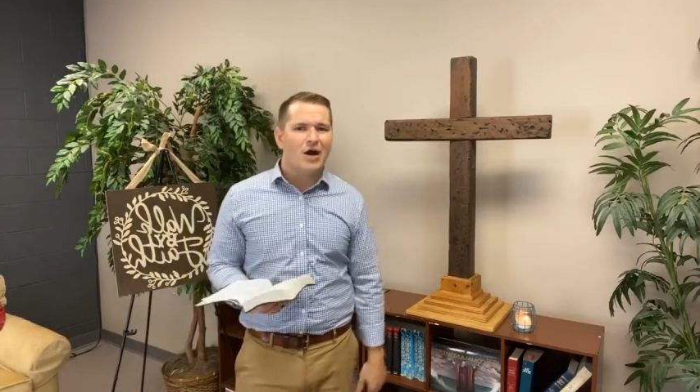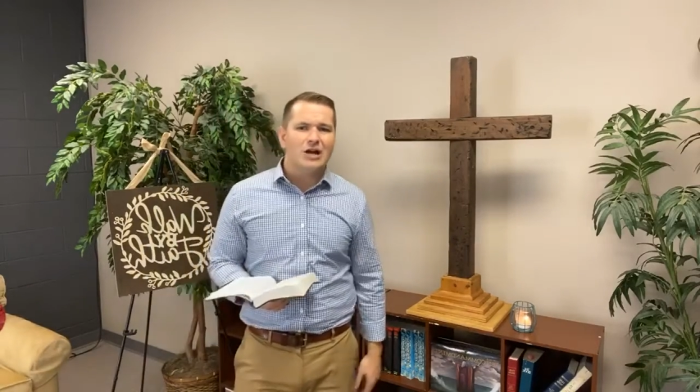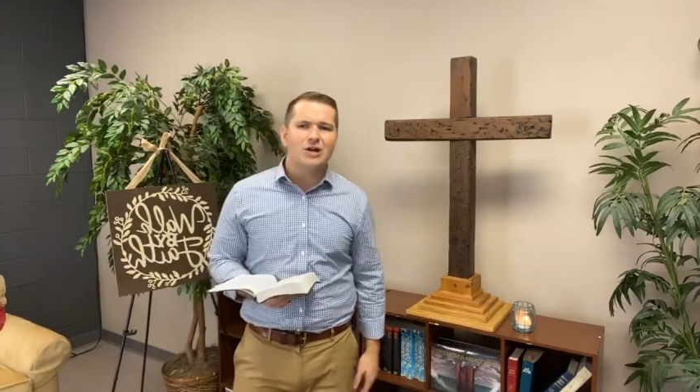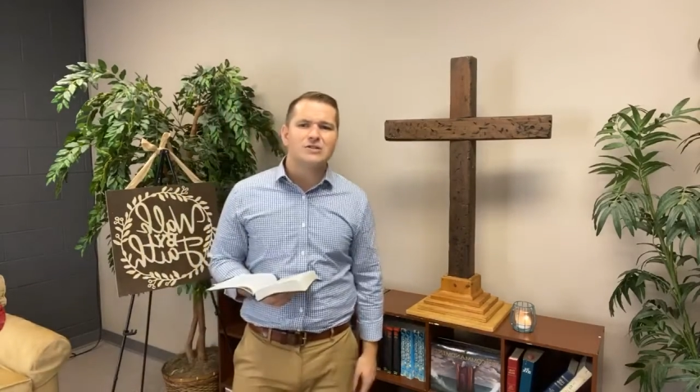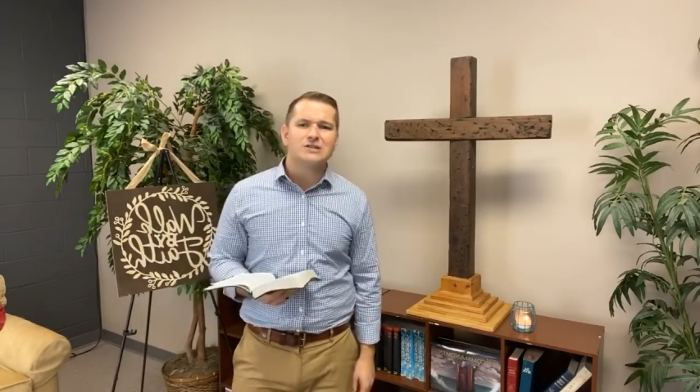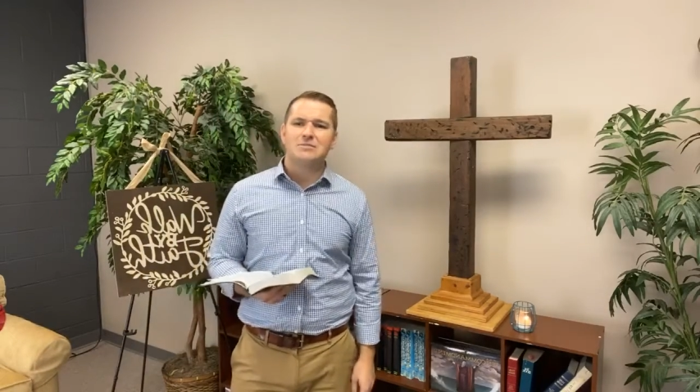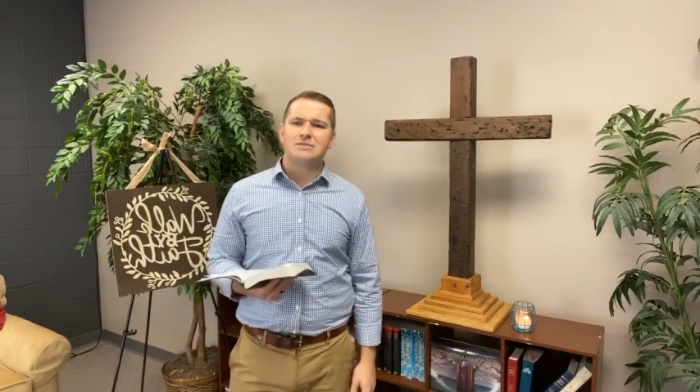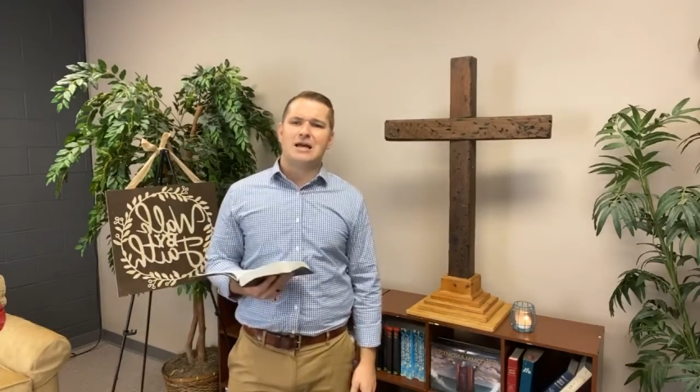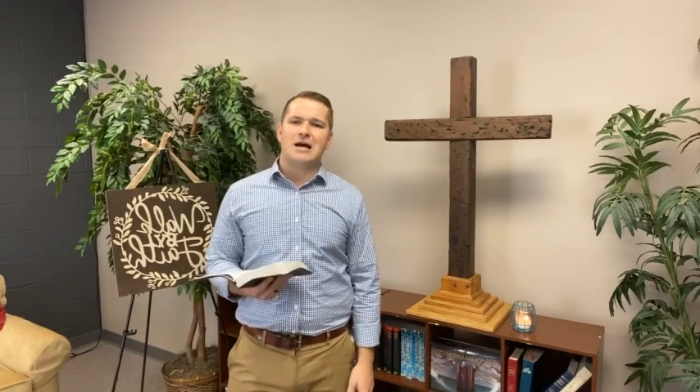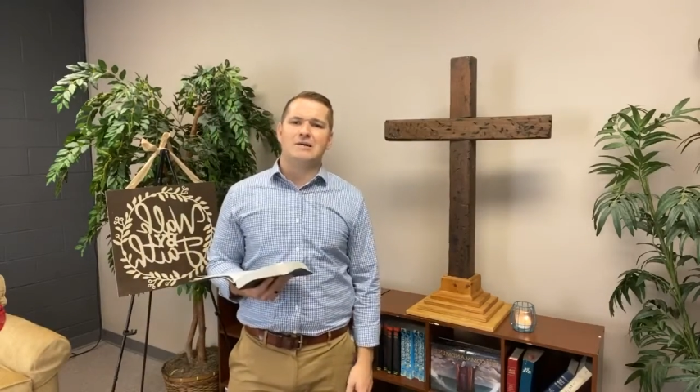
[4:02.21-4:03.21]
I know
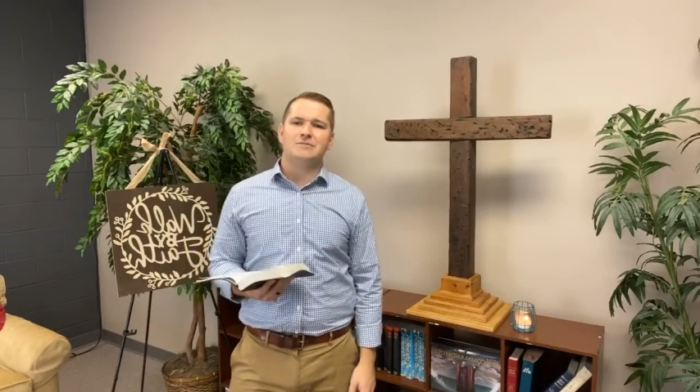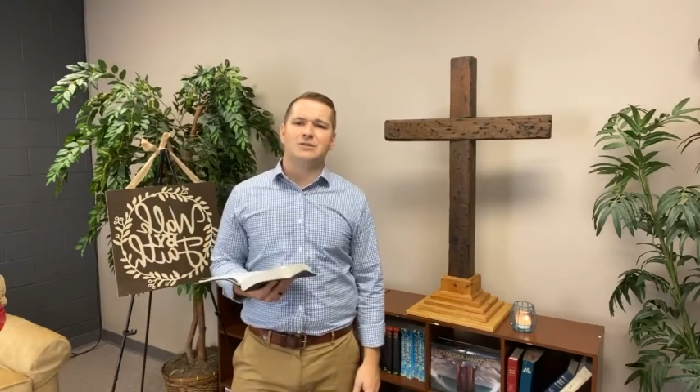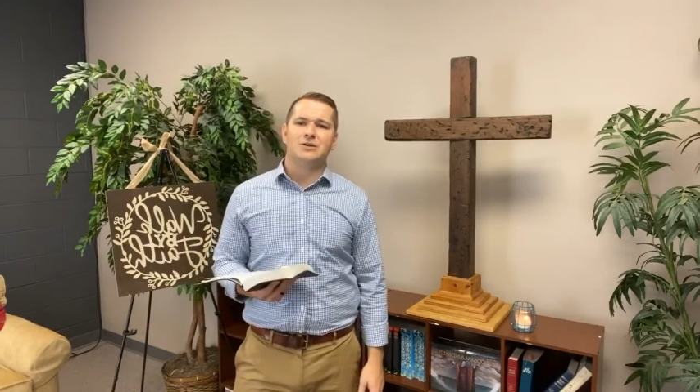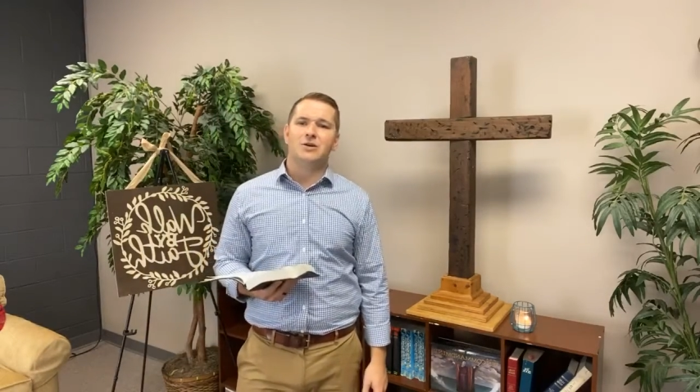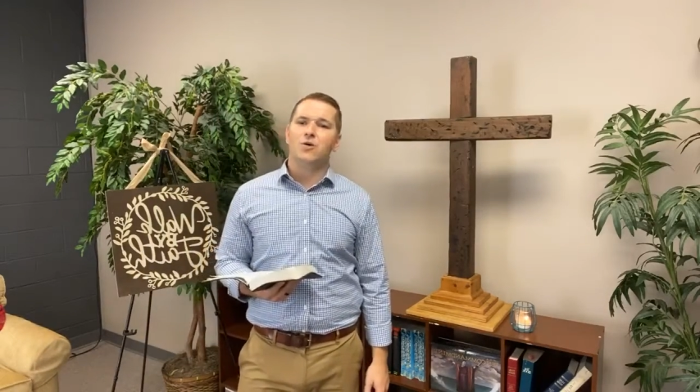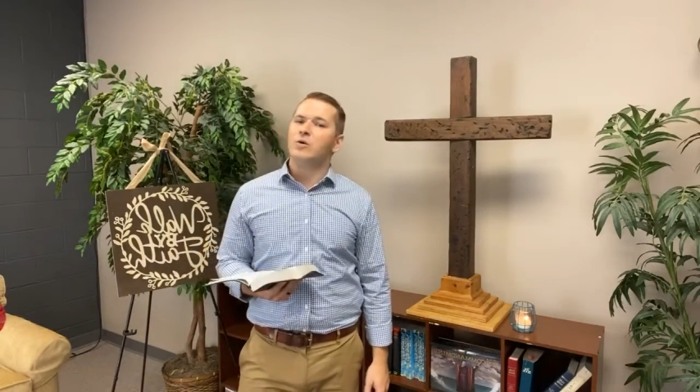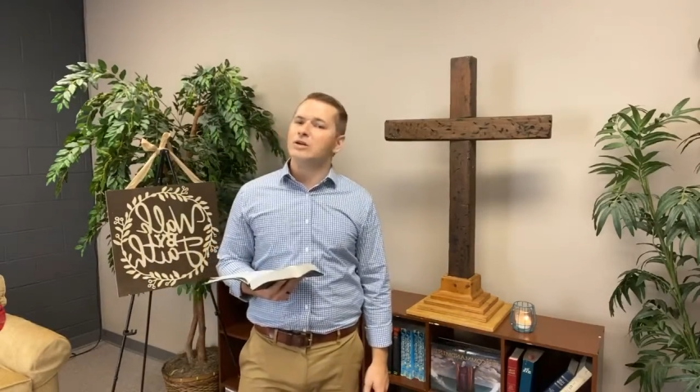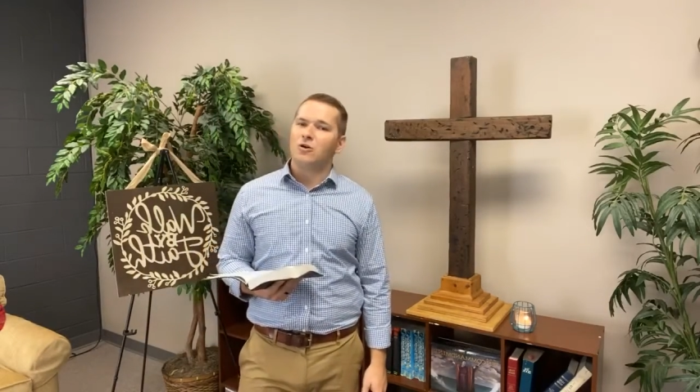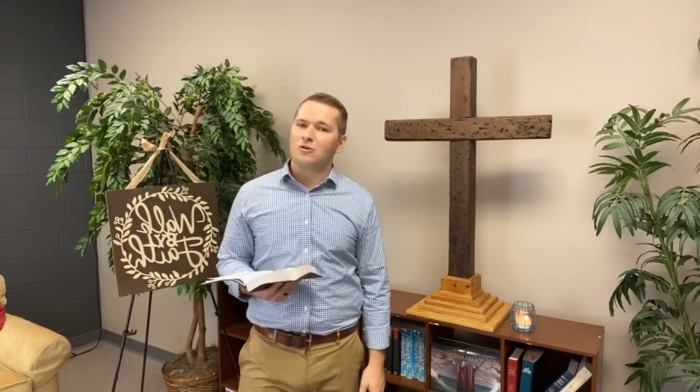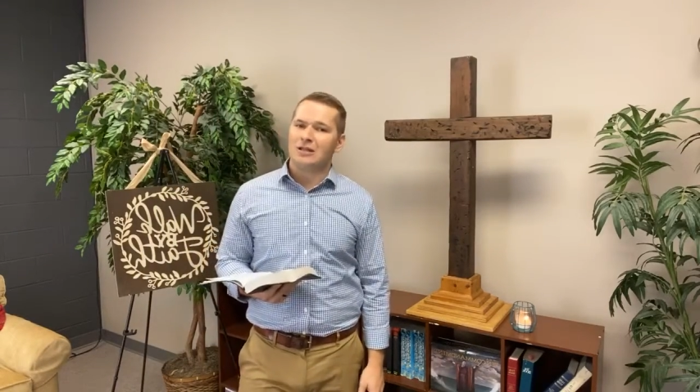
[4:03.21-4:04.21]
sometimes we
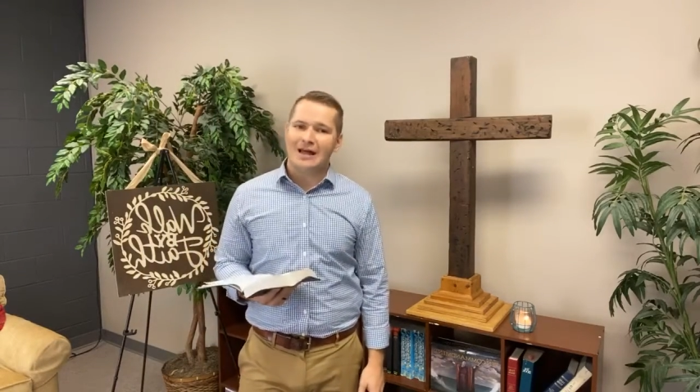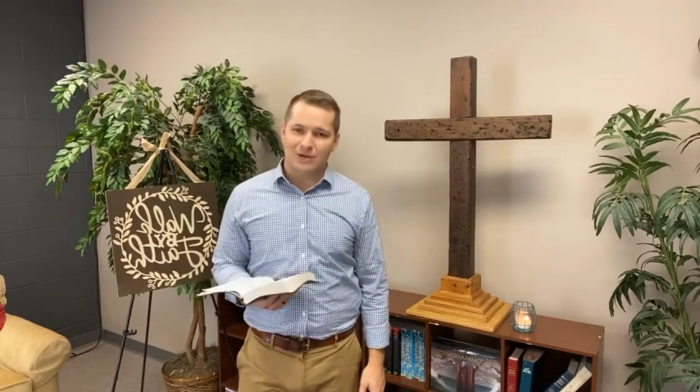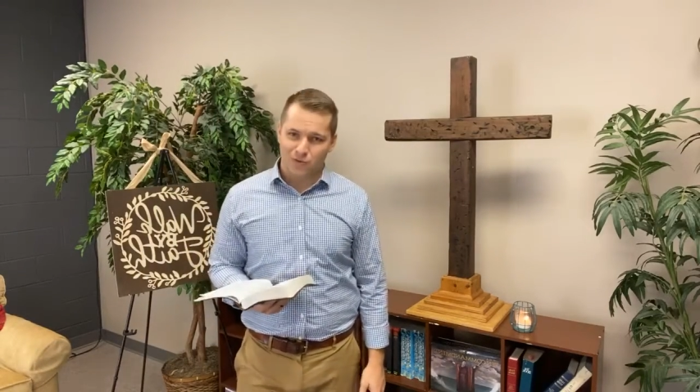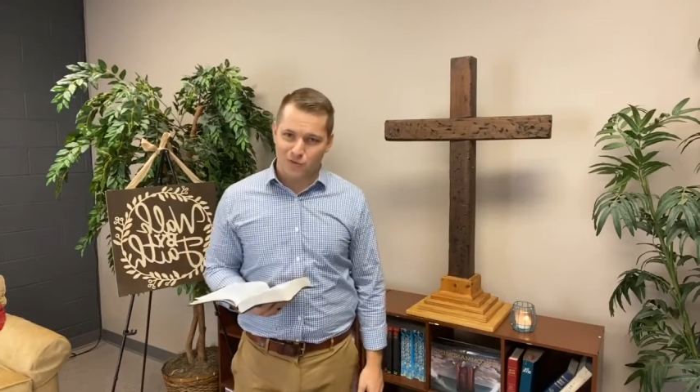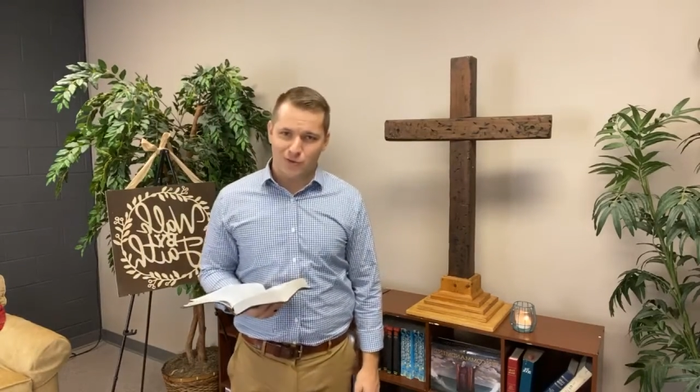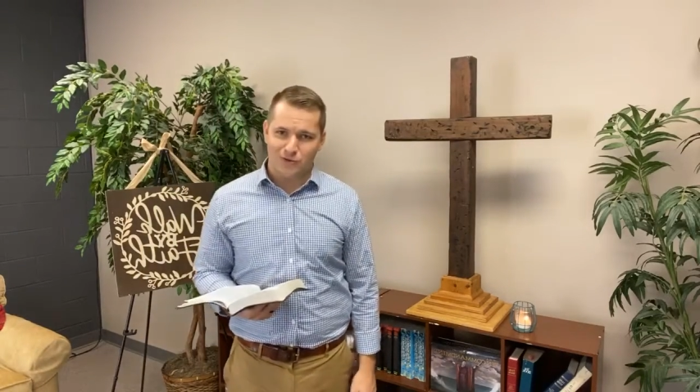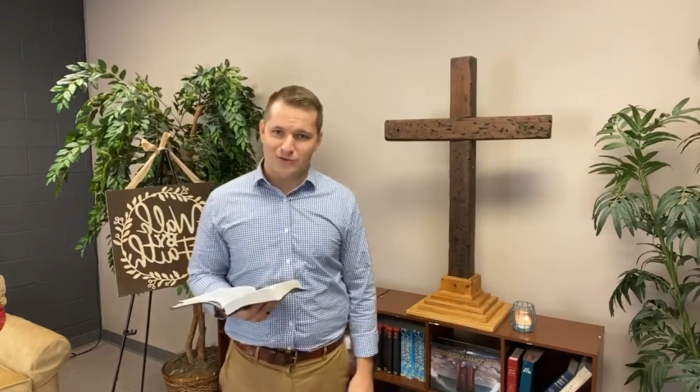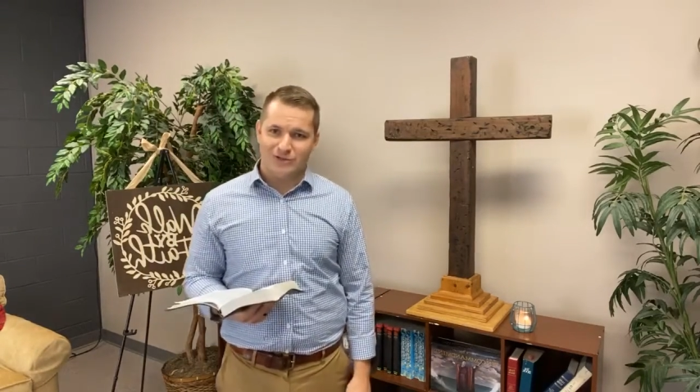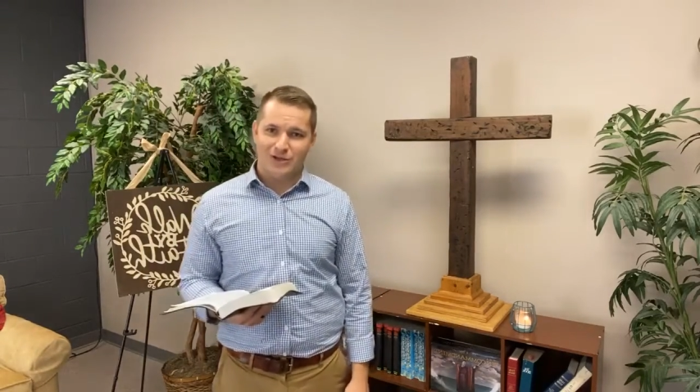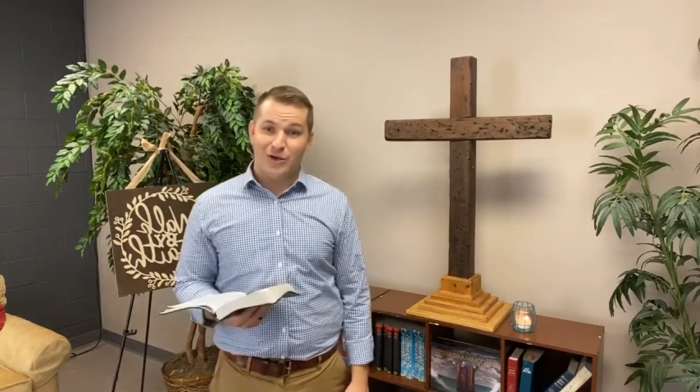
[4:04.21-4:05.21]
don't like rules.